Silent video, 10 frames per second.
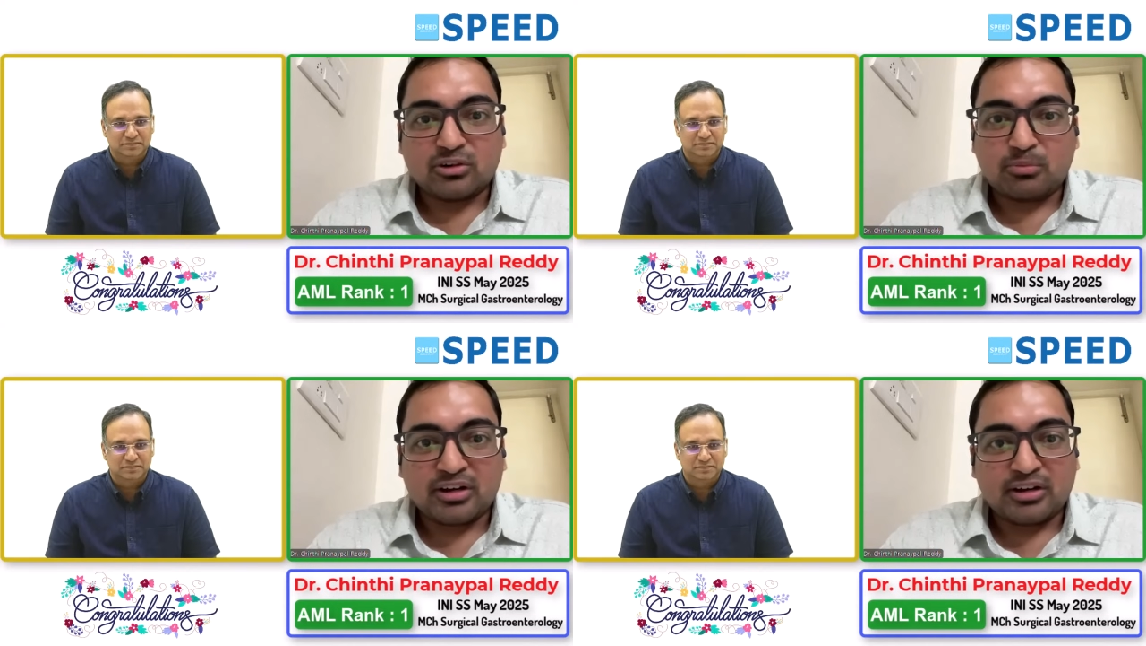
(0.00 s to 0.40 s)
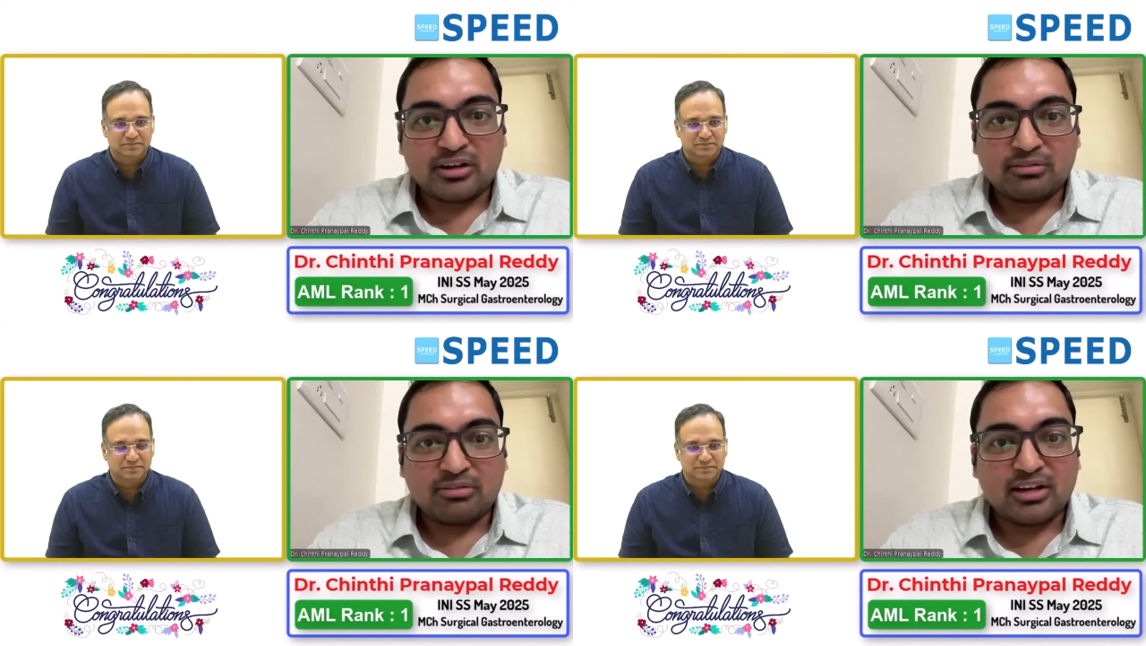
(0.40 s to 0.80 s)
Speaker 1: part, I
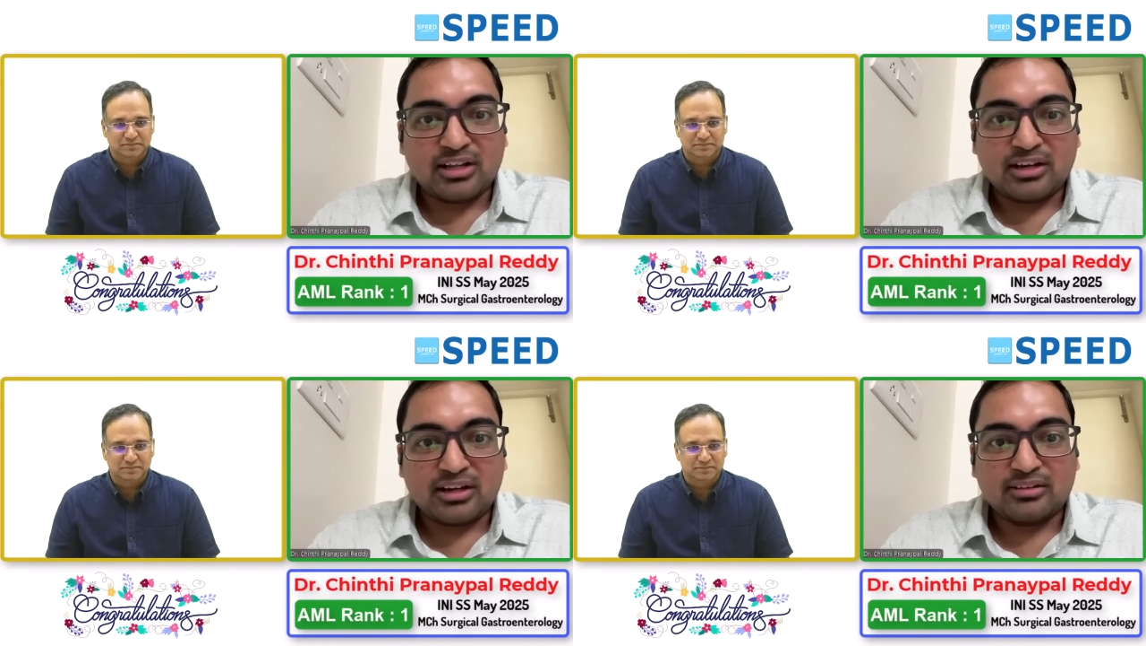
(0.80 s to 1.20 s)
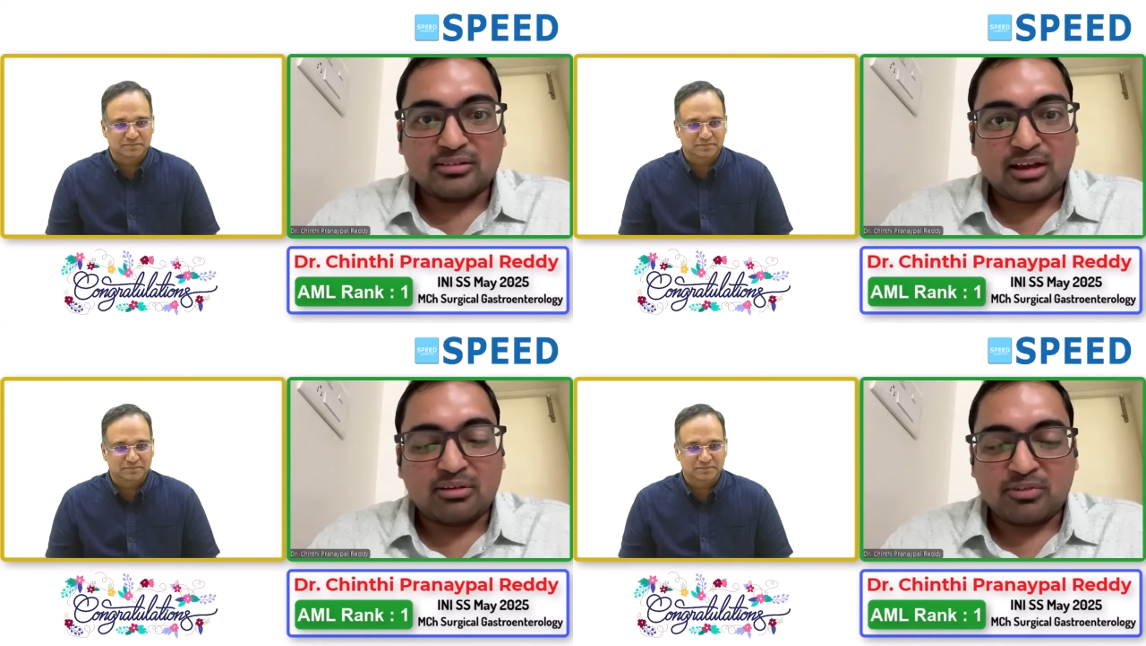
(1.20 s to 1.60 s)
felt like it is, I
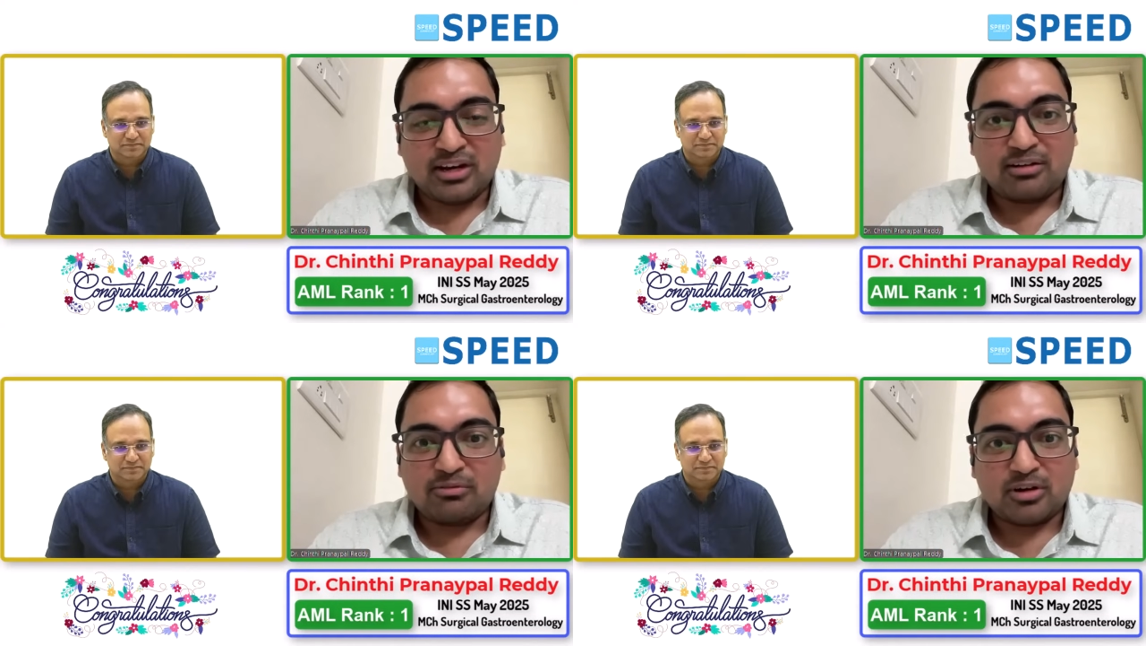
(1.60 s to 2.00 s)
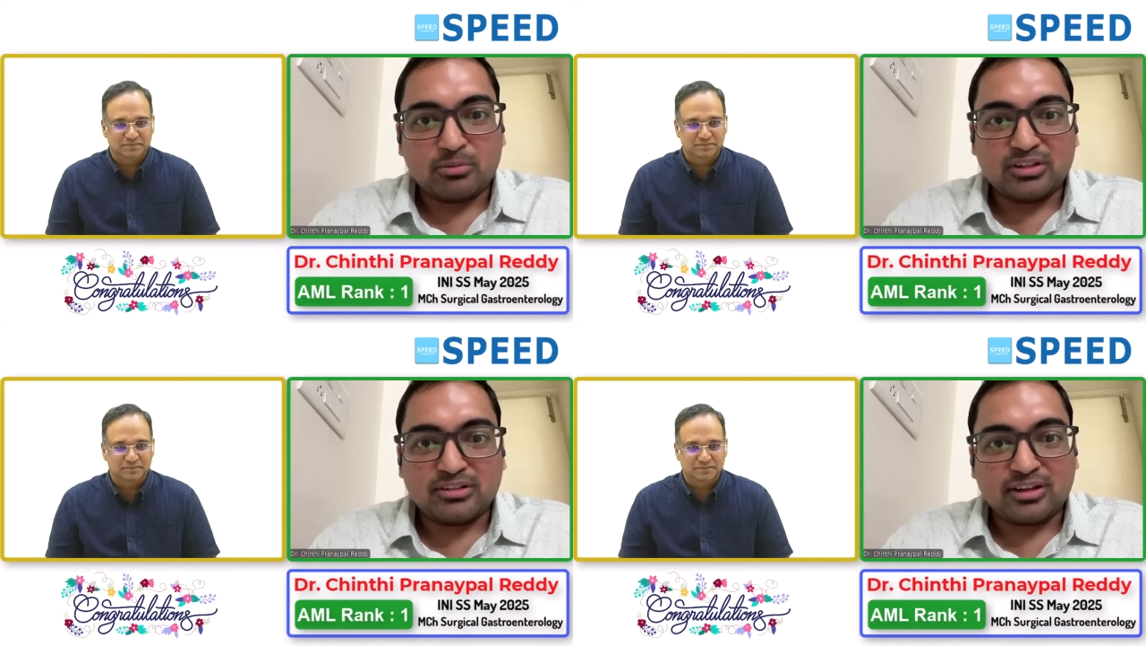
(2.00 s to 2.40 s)
am very comfortable
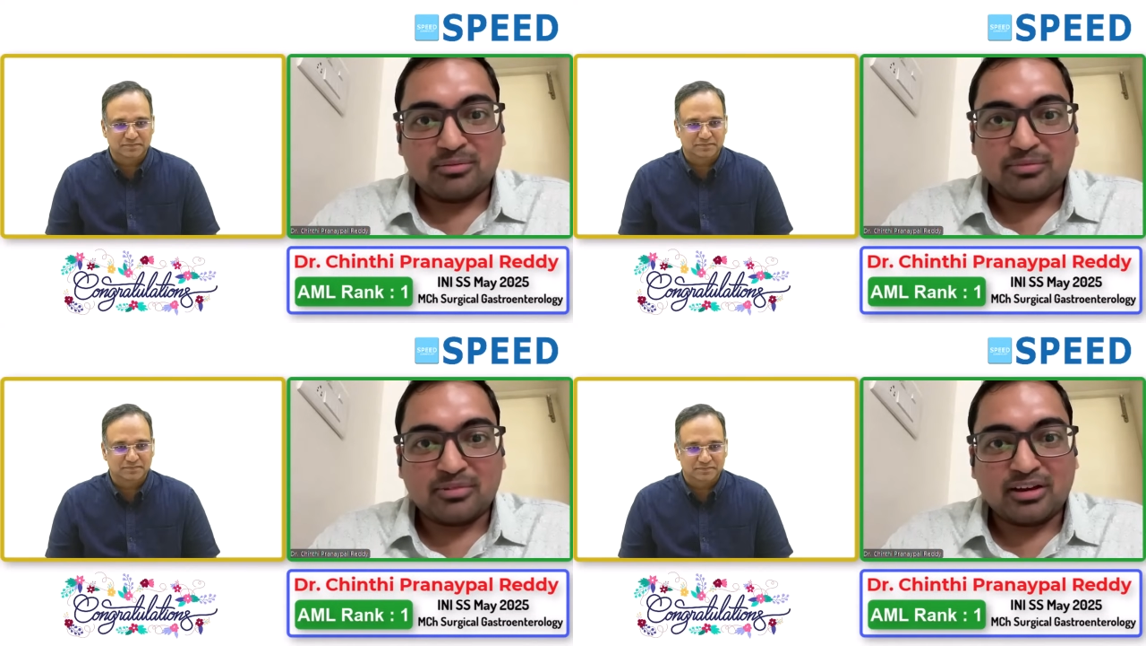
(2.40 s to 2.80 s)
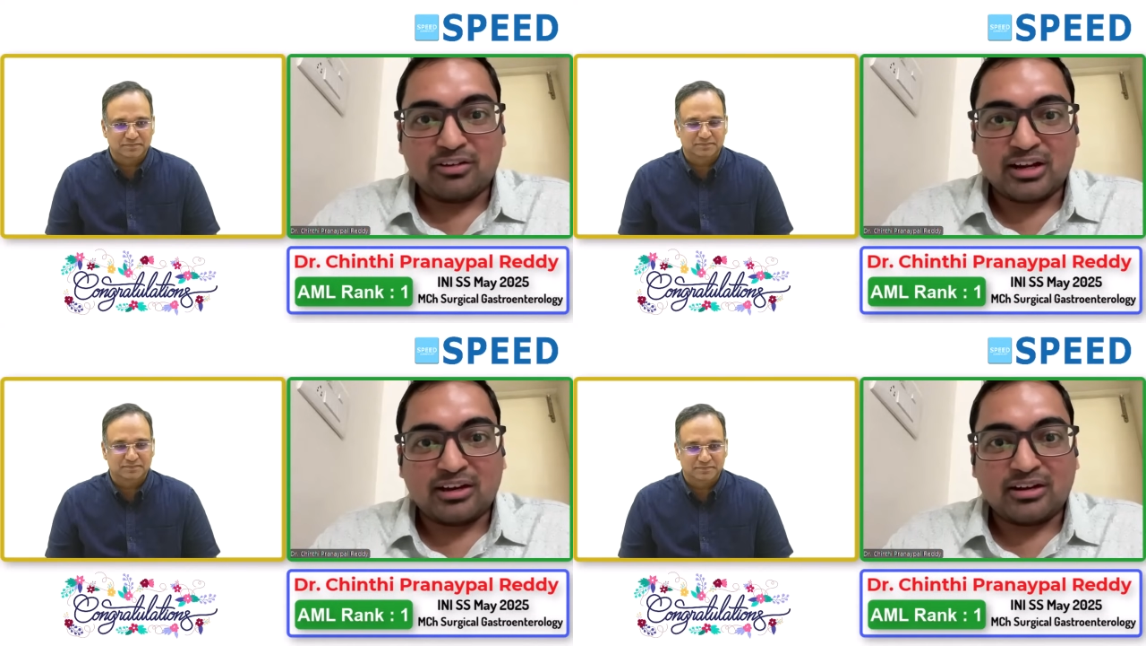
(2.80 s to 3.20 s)
this time. I was
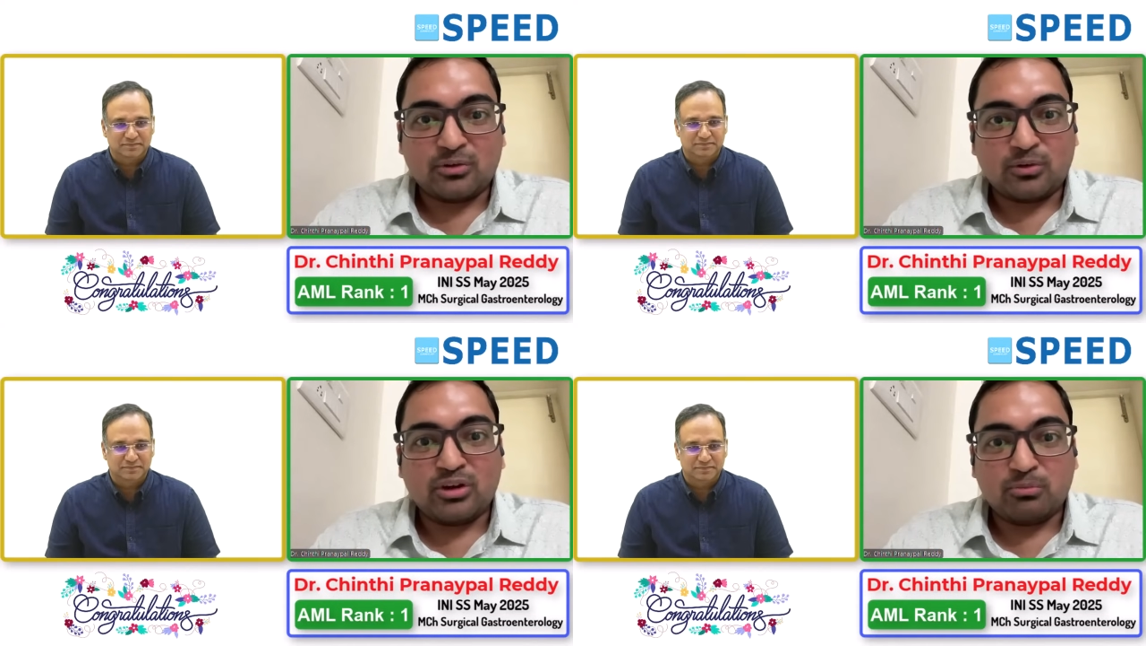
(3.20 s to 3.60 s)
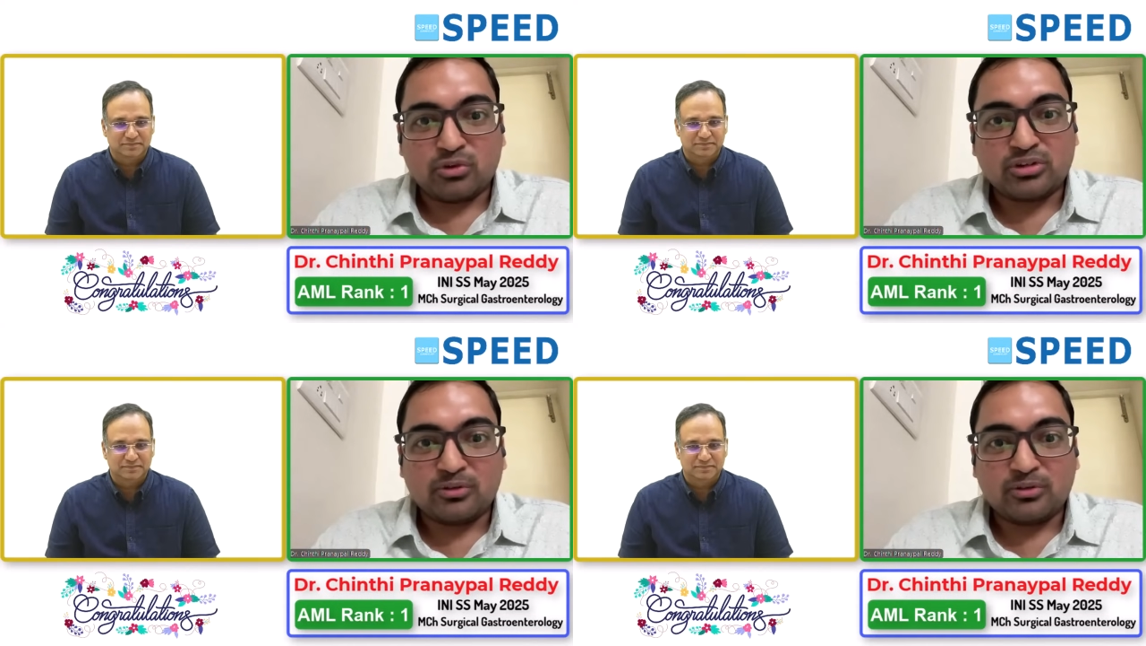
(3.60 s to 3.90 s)
like uh, going most of